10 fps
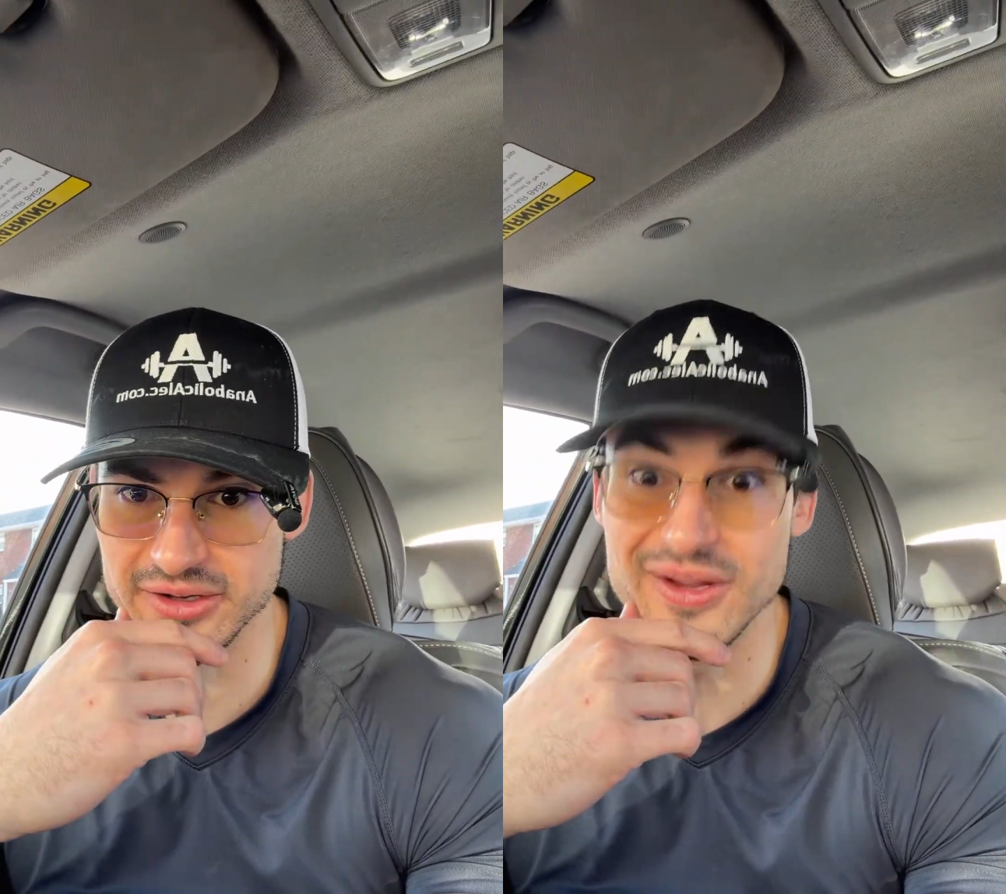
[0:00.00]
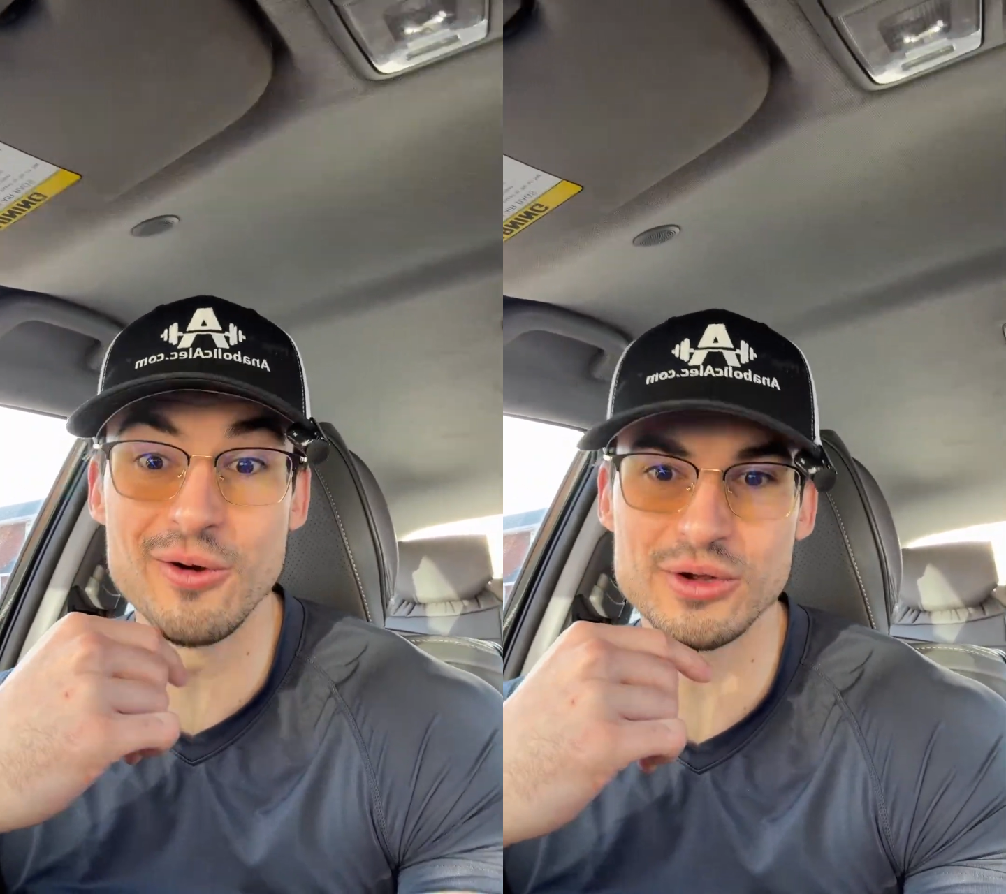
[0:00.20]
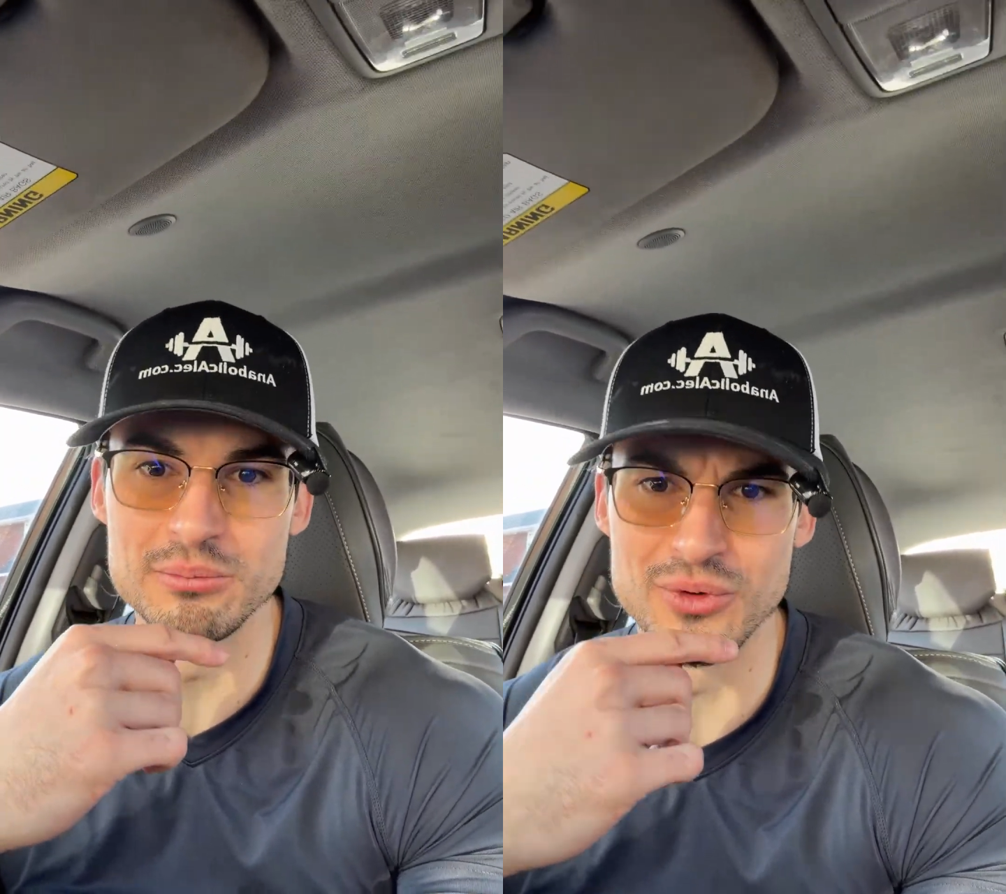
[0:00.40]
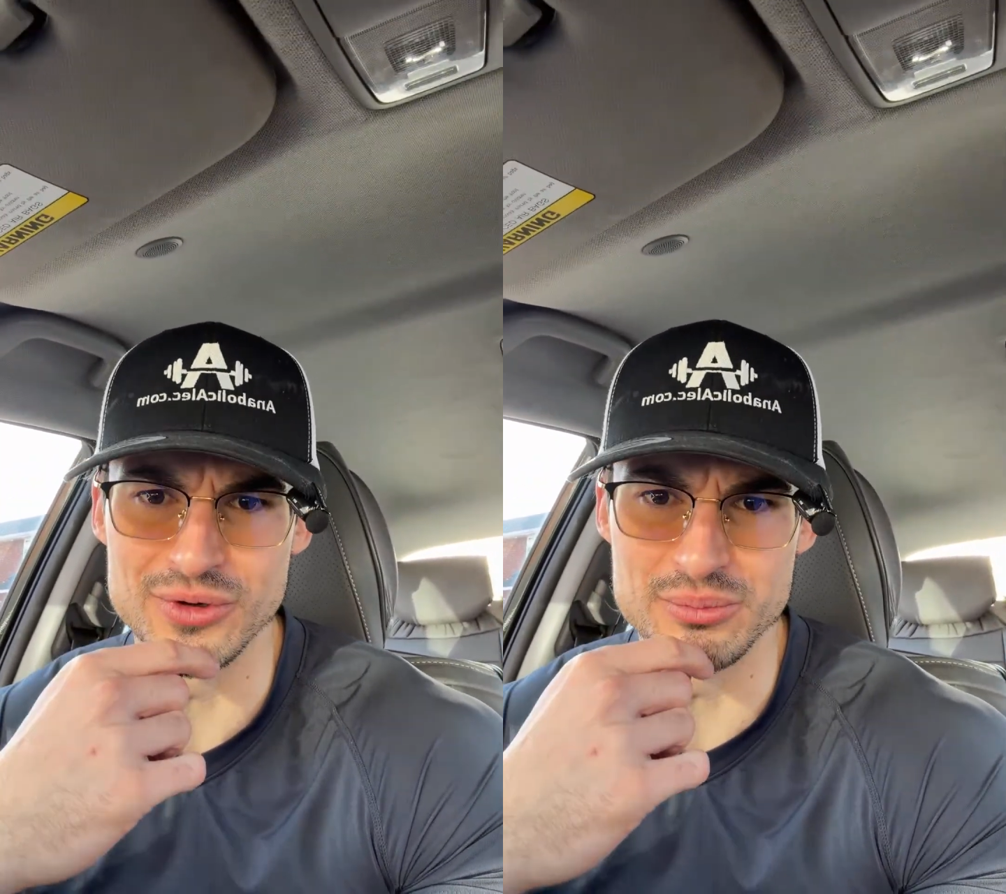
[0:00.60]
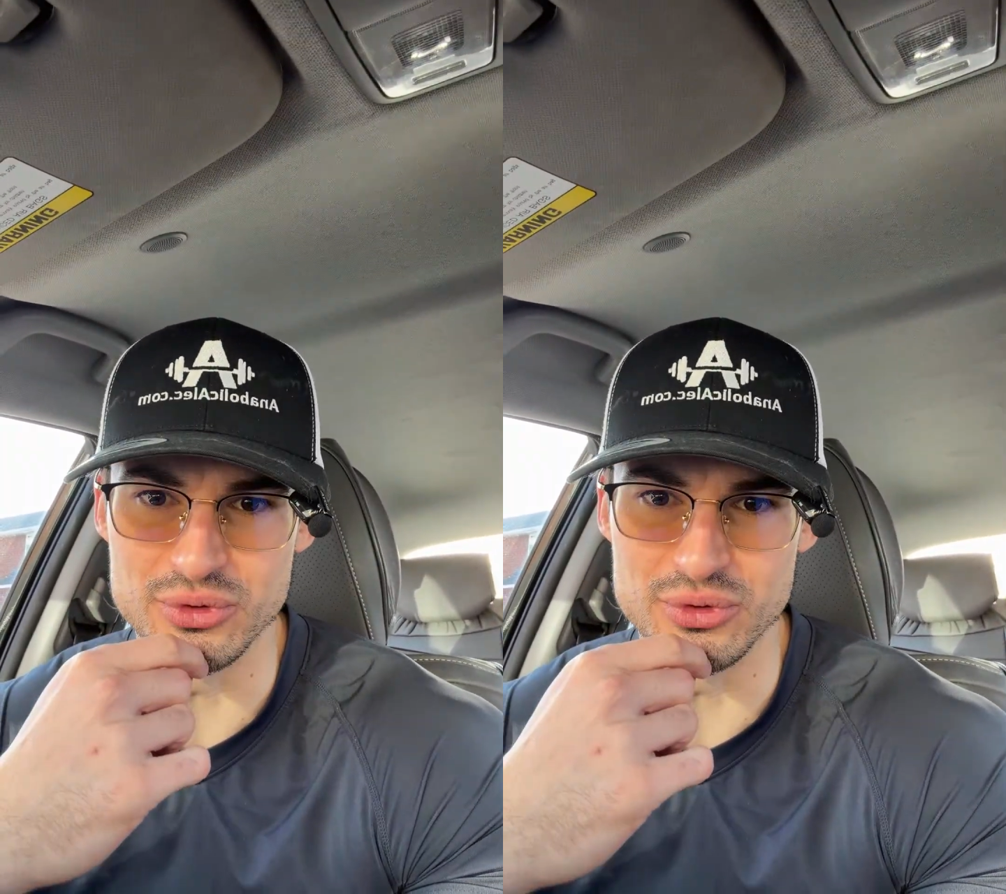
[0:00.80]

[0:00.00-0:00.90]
Yo, good morning,